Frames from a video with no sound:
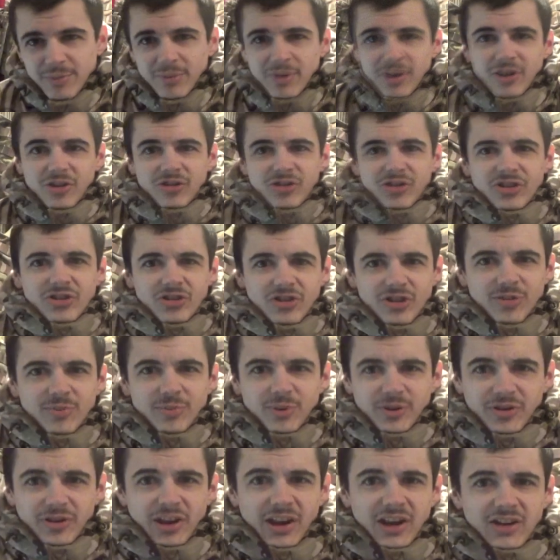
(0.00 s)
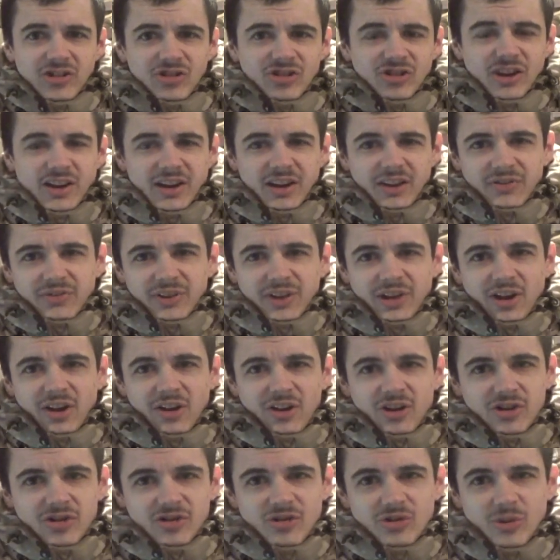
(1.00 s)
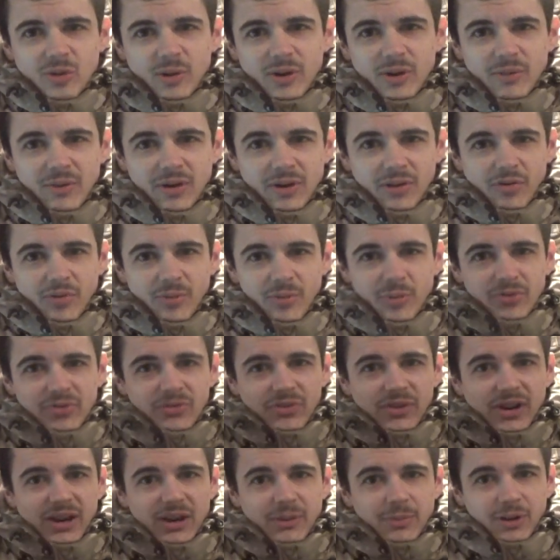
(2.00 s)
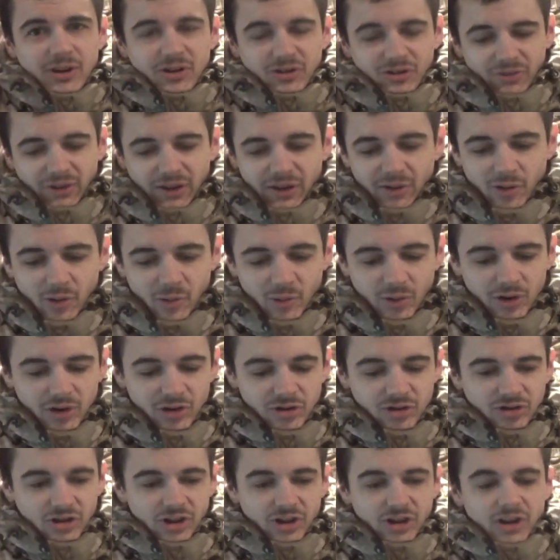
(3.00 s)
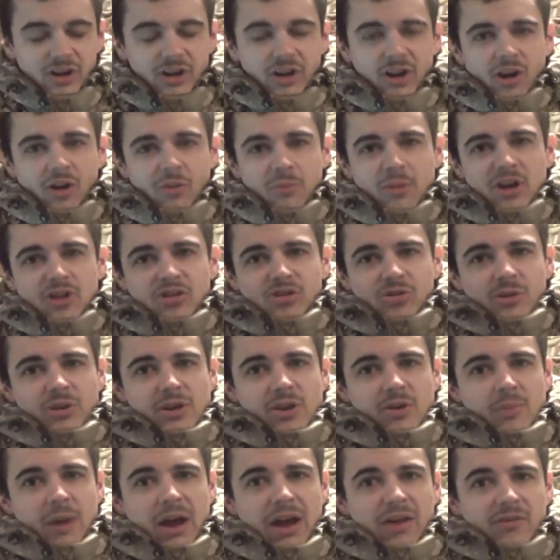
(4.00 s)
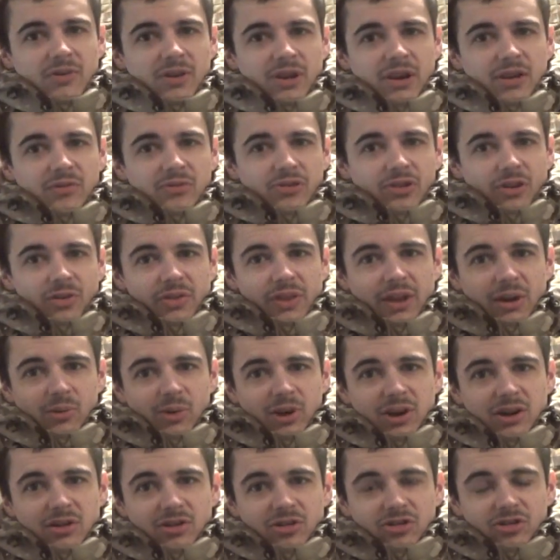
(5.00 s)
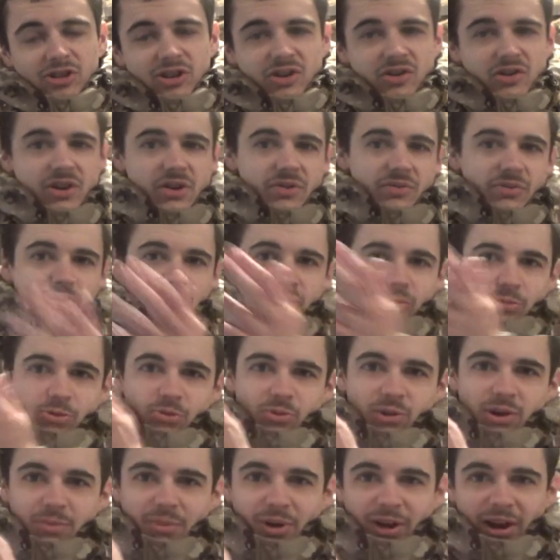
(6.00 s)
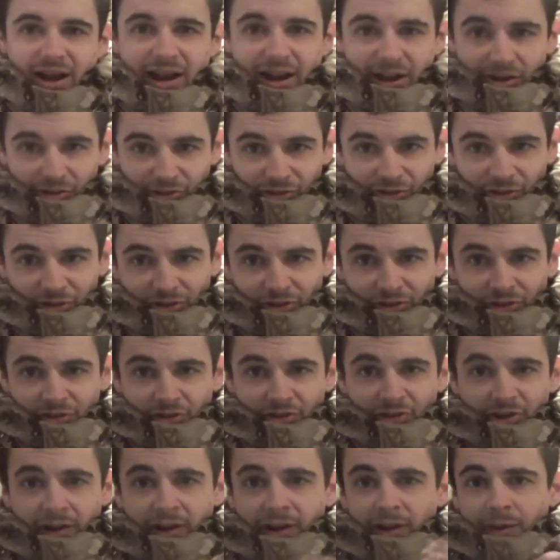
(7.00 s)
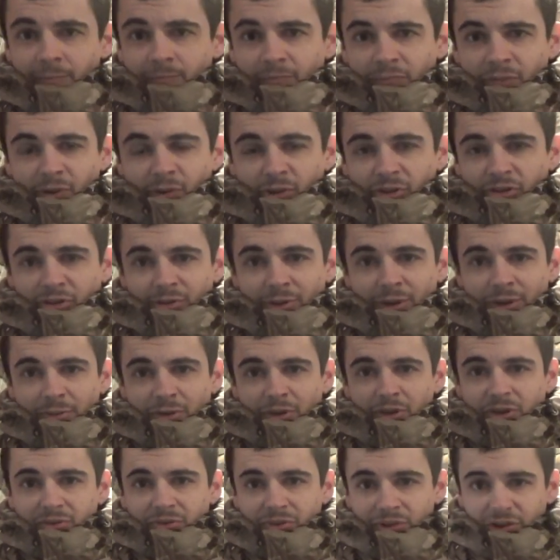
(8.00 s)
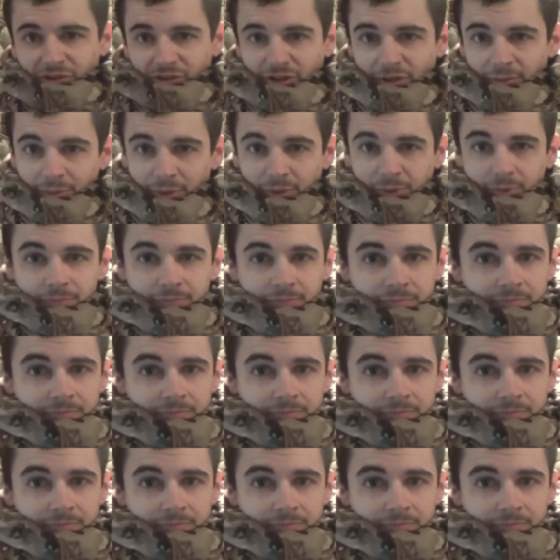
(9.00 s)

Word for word: Because this could potentially, I think, hide you quite well from the FLIR because of how it works. I'll make sure I don't have gloves on, that way you can see the difference between my hands and um, the rest of my body, for example.